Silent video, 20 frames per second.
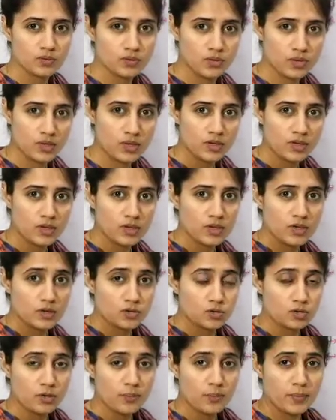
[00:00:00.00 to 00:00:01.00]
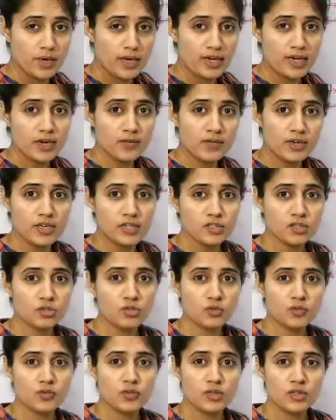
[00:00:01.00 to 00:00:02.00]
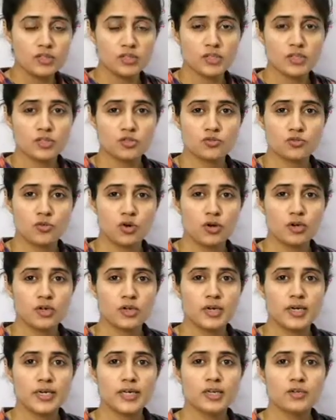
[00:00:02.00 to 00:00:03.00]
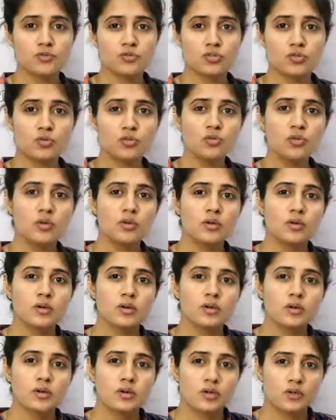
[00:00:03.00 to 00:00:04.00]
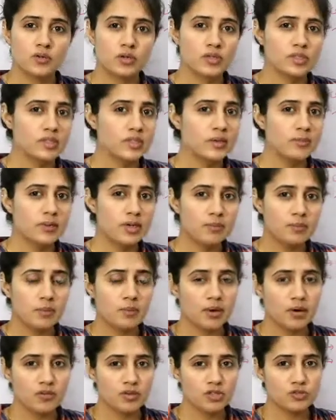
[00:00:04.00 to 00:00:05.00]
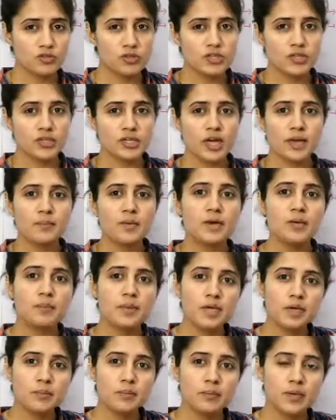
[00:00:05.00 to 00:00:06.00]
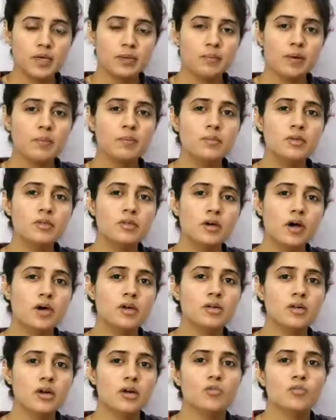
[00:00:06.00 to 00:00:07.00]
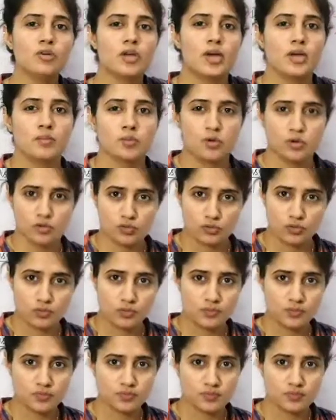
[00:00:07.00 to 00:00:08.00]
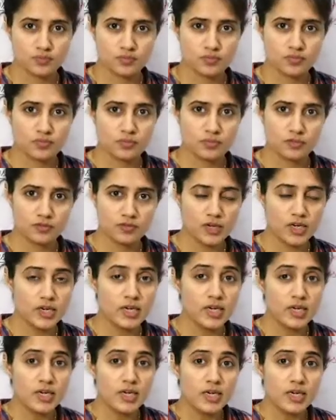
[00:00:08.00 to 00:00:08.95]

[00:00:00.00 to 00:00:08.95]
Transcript: Okay, so the main advantages of this is what it gives you. You can say the minimum average waiting time and minimum turnaround time also. Fine.